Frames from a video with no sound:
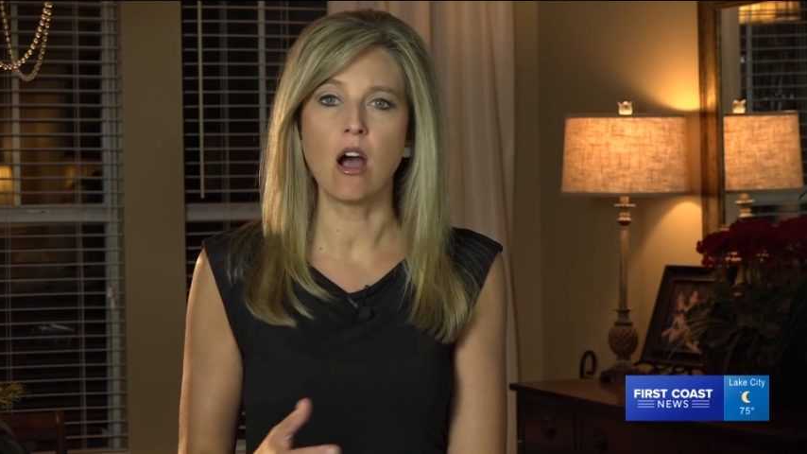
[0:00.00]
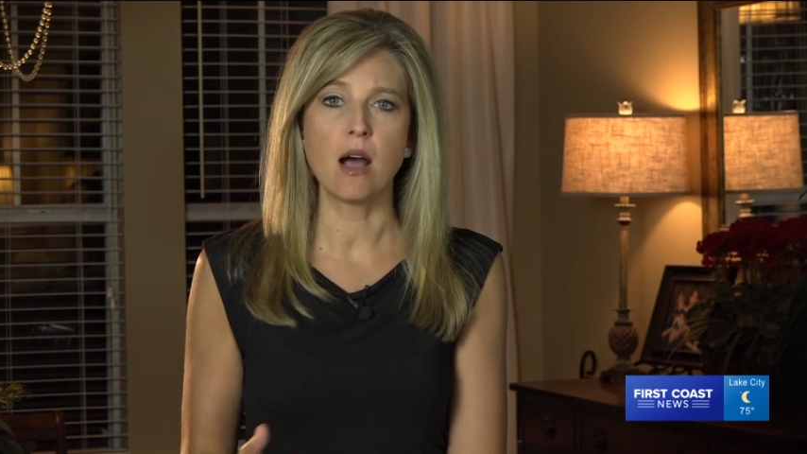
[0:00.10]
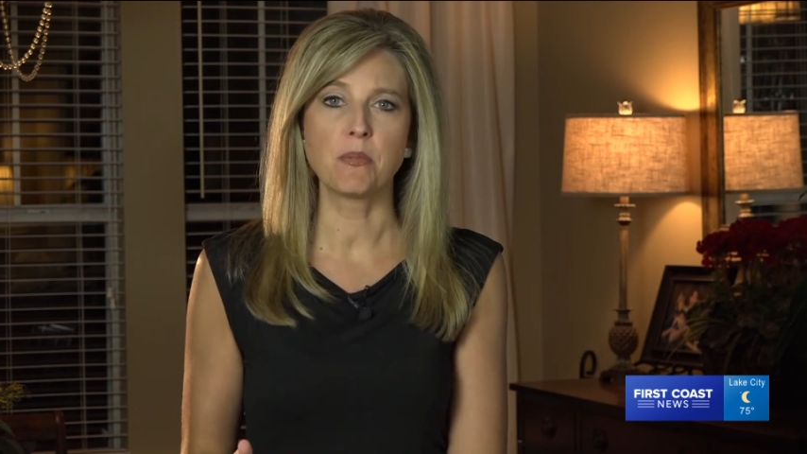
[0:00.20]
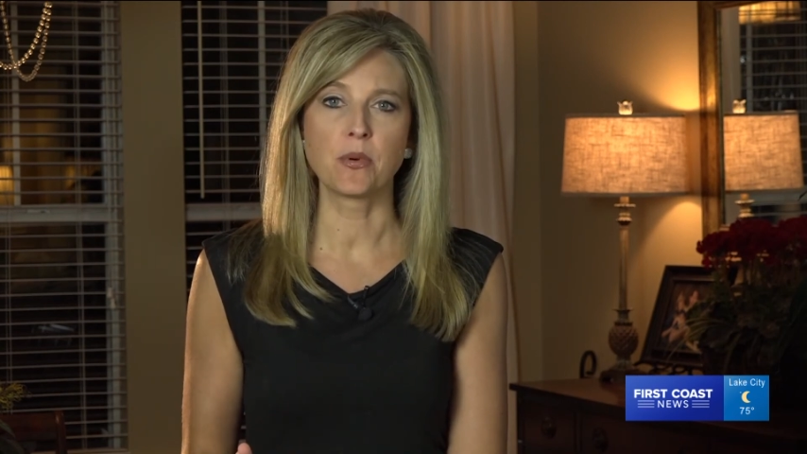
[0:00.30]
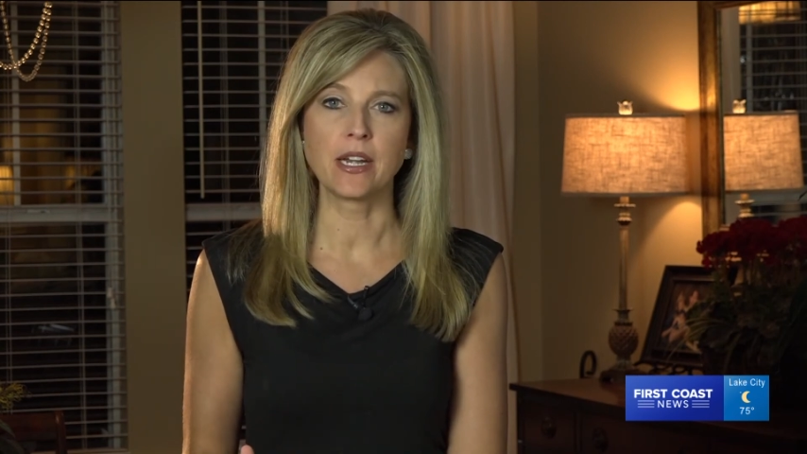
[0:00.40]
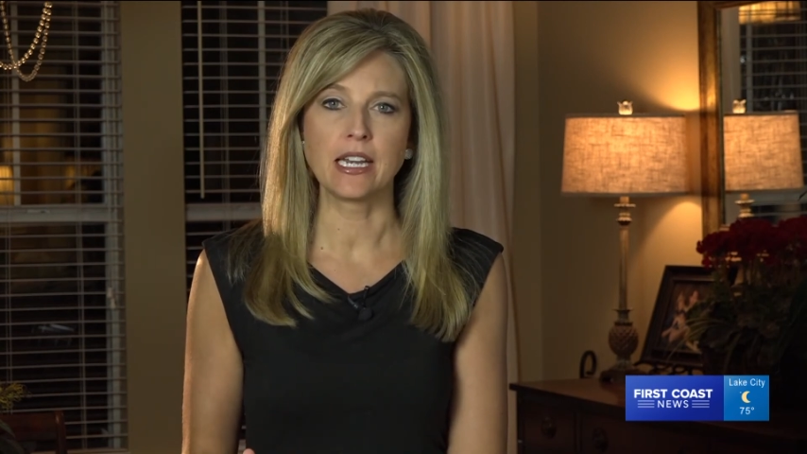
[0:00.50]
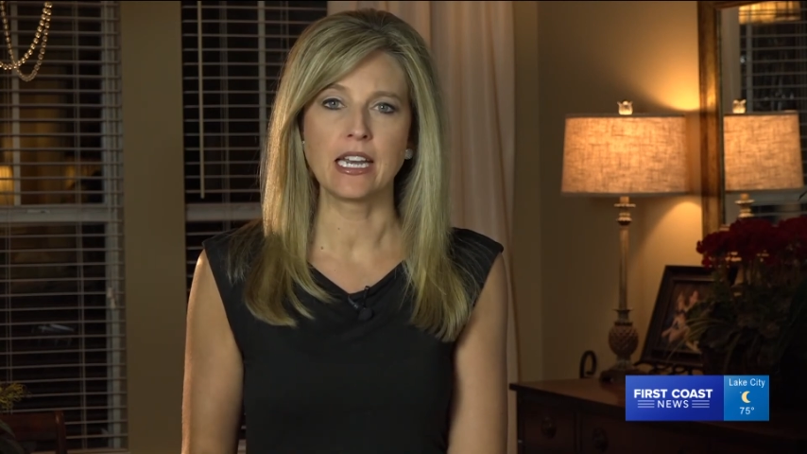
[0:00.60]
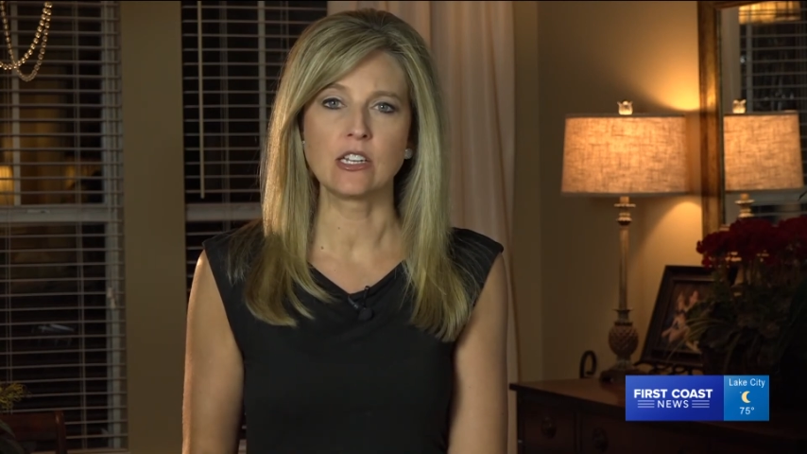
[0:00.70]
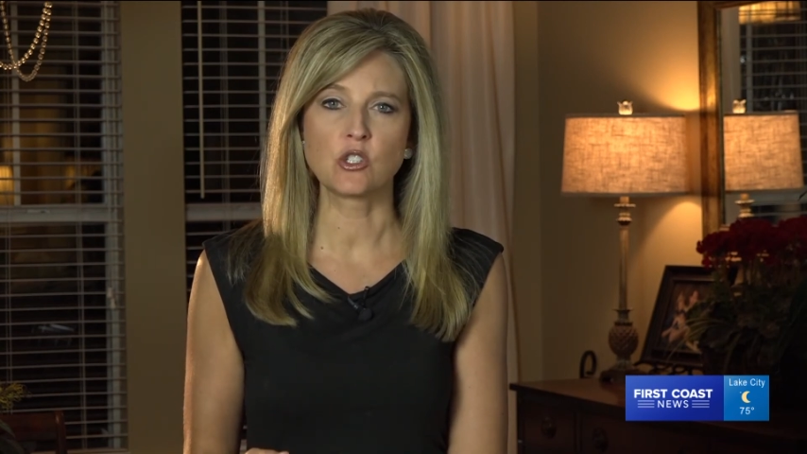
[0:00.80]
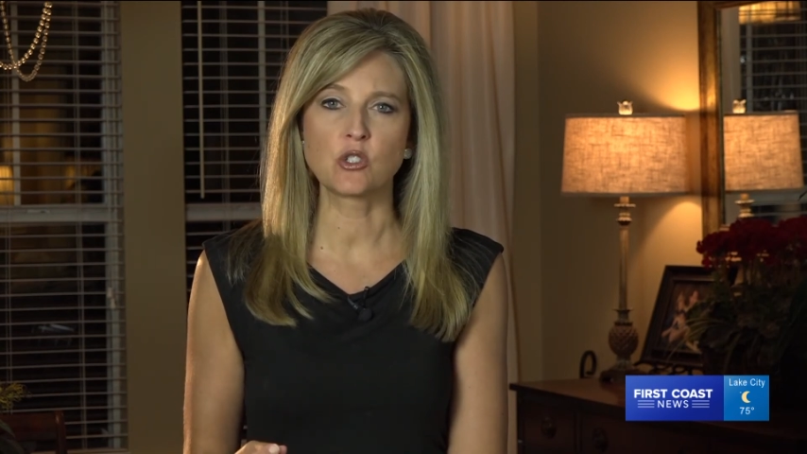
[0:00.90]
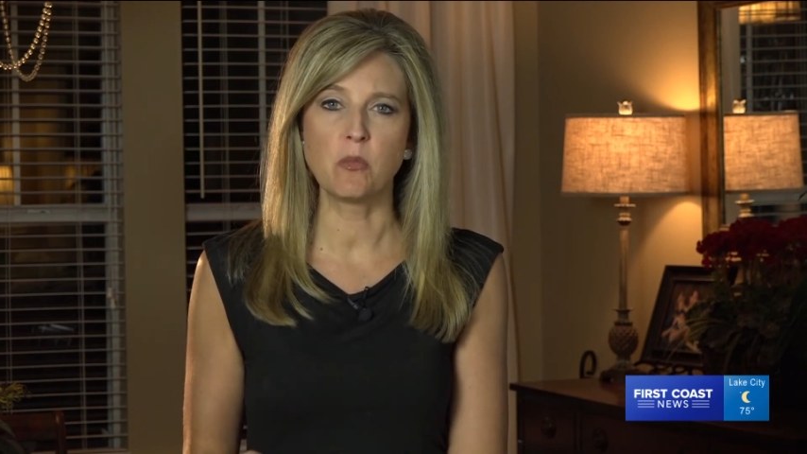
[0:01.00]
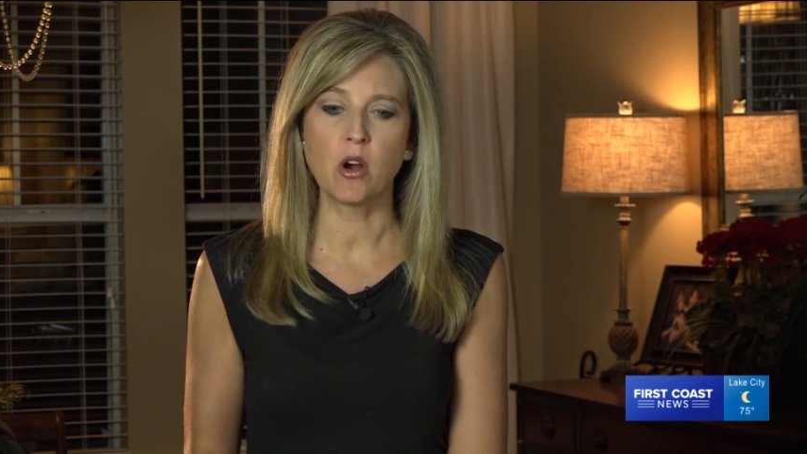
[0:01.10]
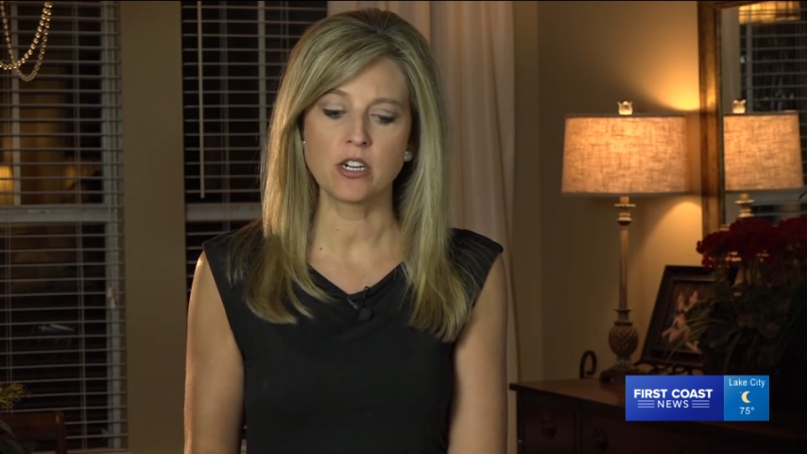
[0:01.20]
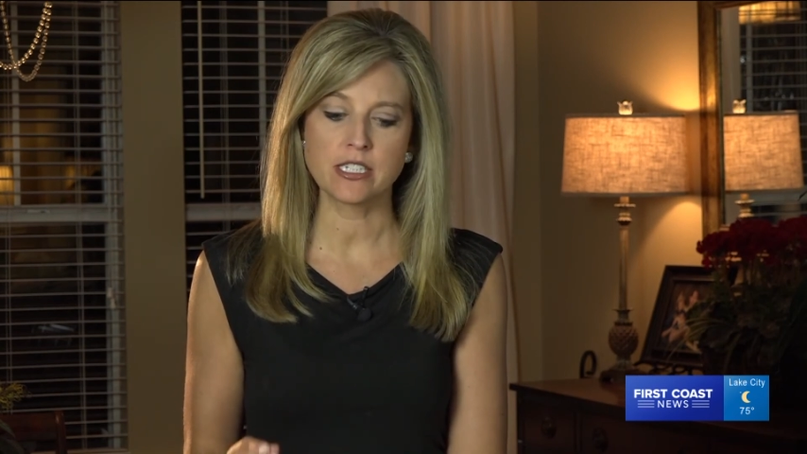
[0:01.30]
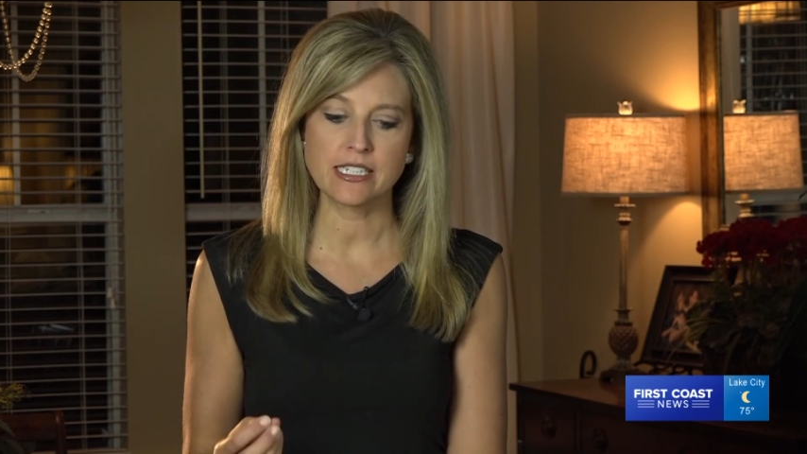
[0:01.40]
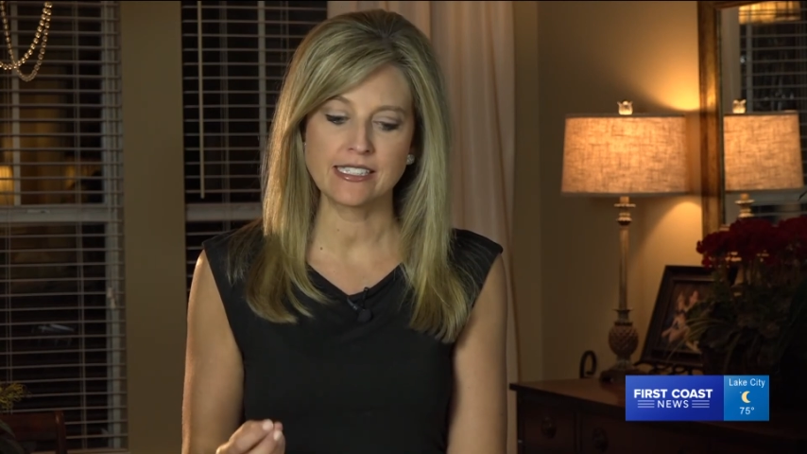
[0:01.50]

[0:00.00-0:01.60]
operating in a smart,